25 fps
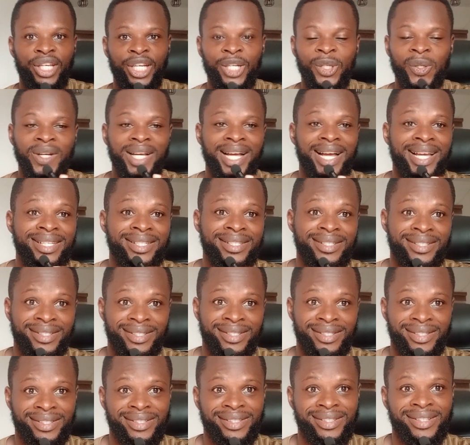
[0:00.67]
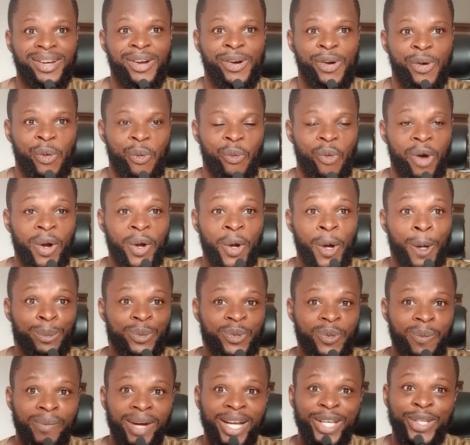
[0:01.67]
Hello guys,
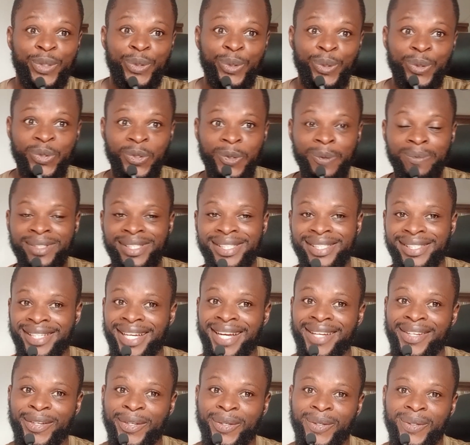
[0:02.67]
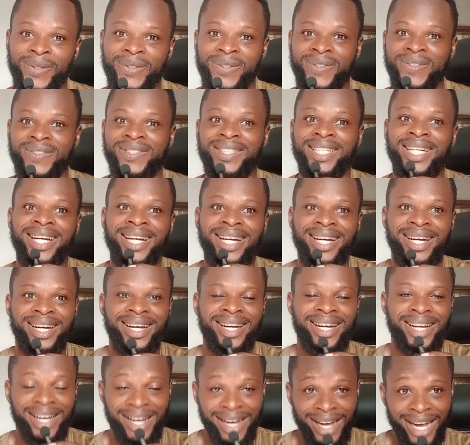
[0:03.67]
welcome to my YouTube channel.
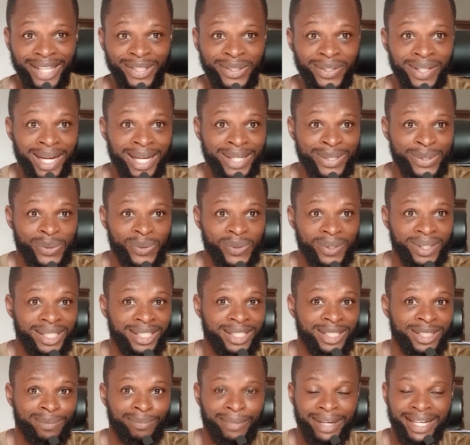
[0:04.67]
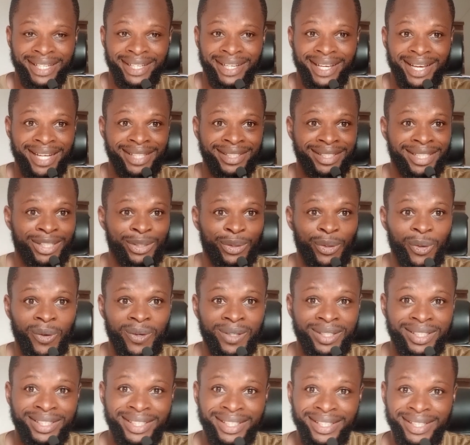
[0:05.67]
How you guys doing, my Ghanaian
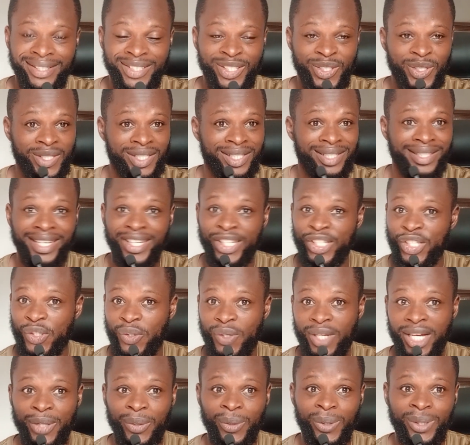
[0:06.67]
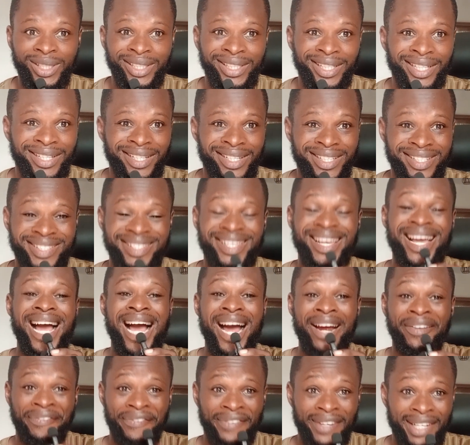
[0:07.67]
audience, Nigerian audience,
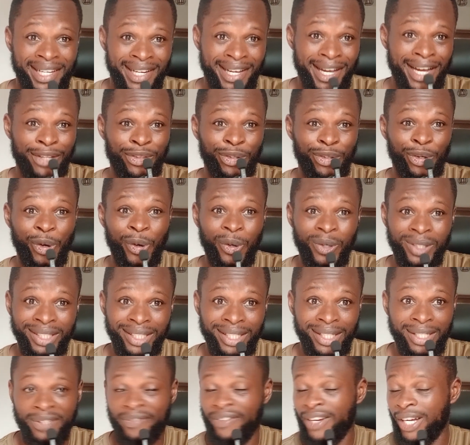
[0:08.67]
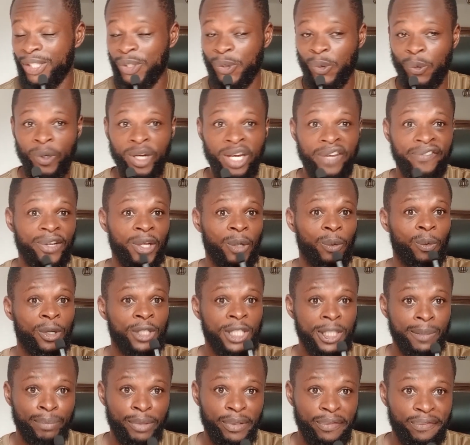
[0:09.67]
African audience? In fact, wherever you're
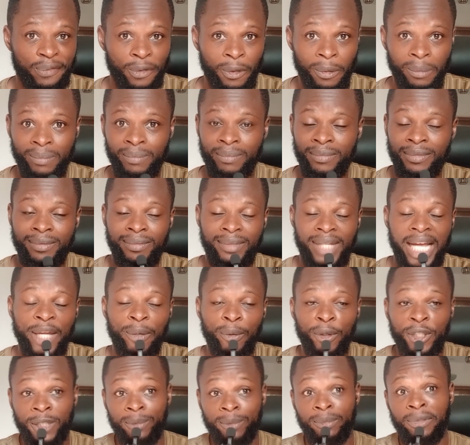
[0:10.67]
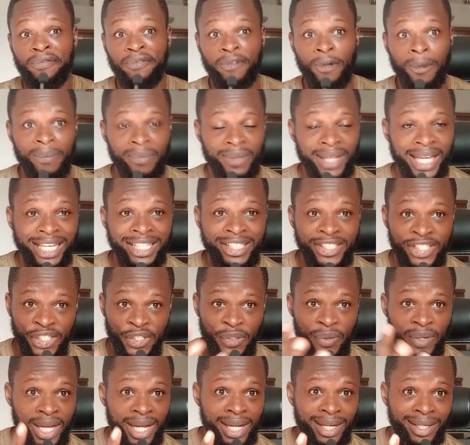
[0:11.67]
watching me from, are you watching me from
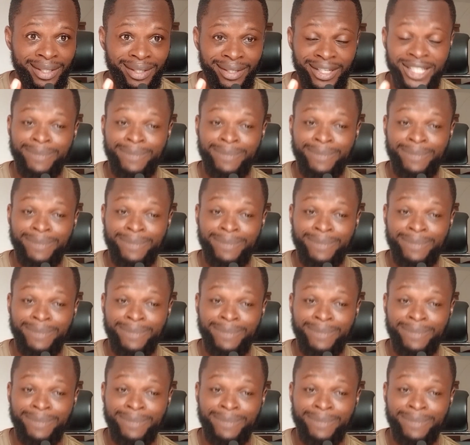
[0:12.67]
Nigeria?